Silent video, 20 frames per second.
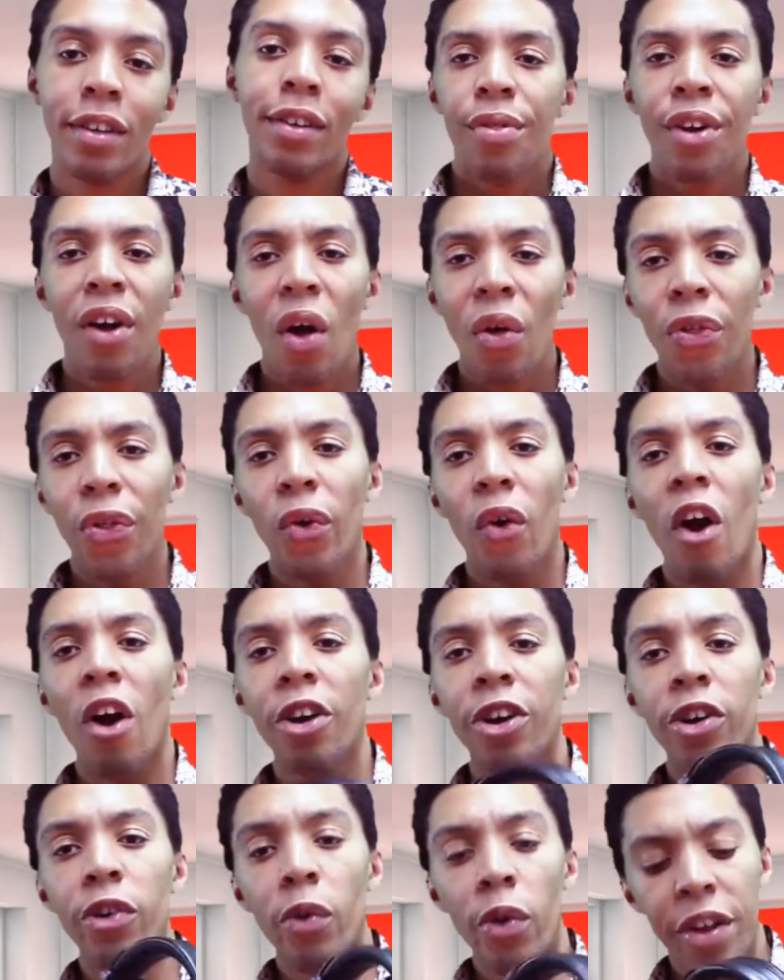They also
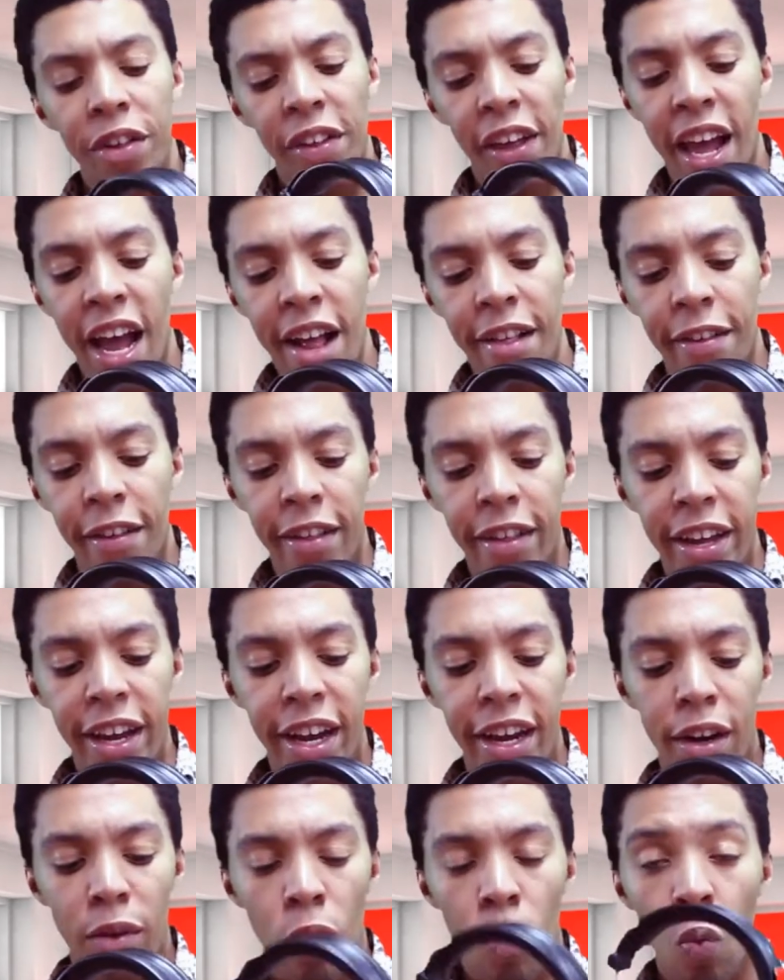aren't noise
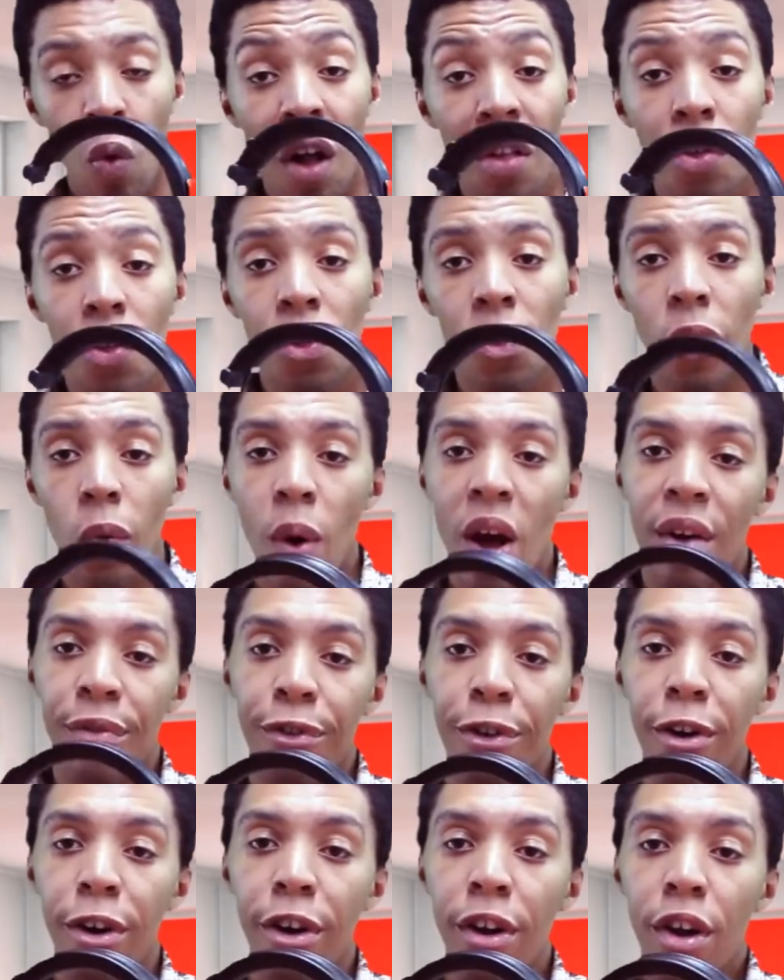canceling
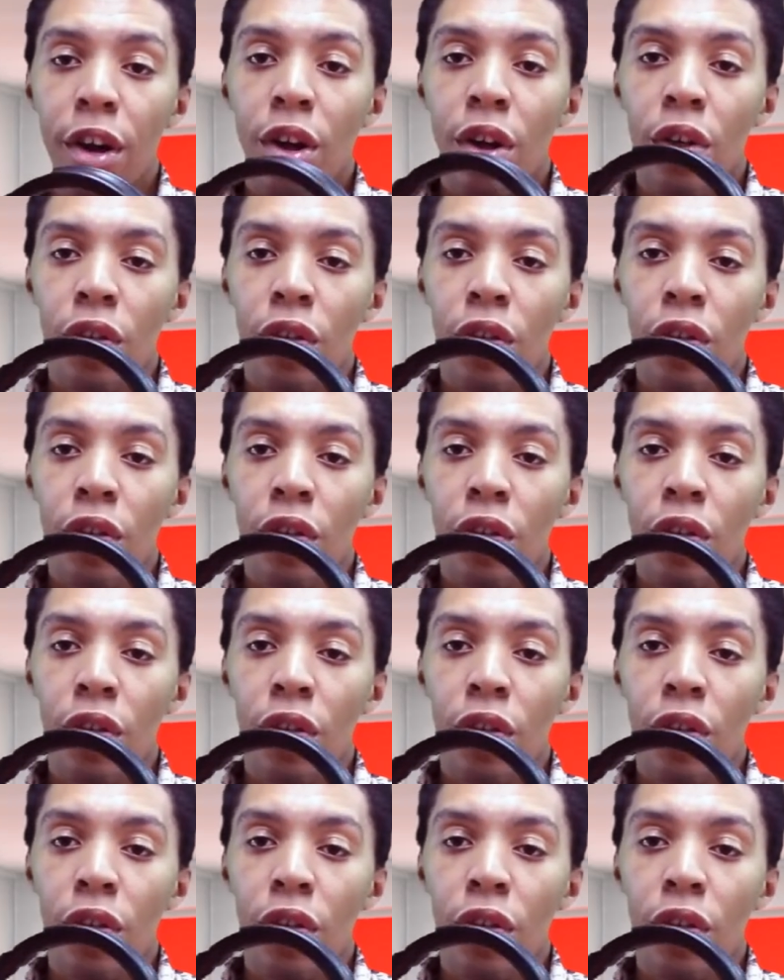whatsoever,